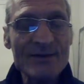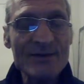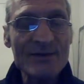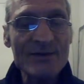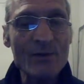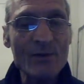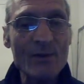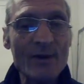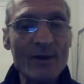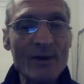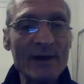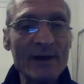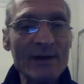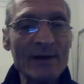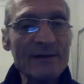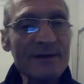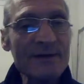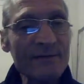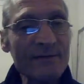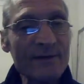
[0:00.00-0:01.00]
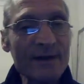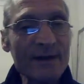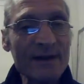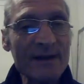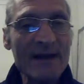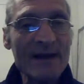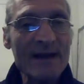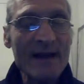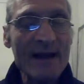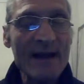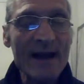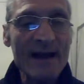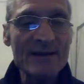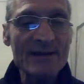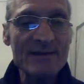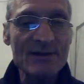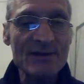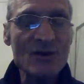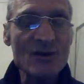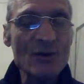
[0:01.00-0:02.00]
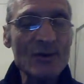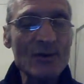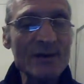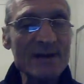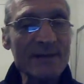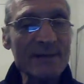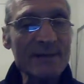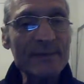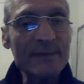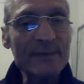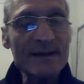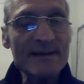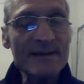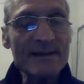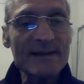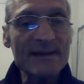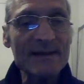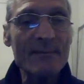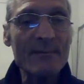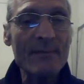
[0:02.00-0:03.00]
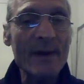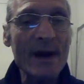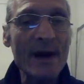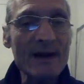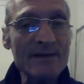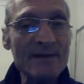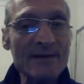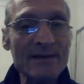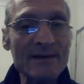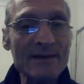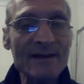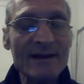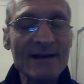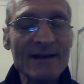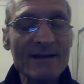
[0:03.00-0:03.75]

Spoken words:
So what relativity has to do is implicitly posit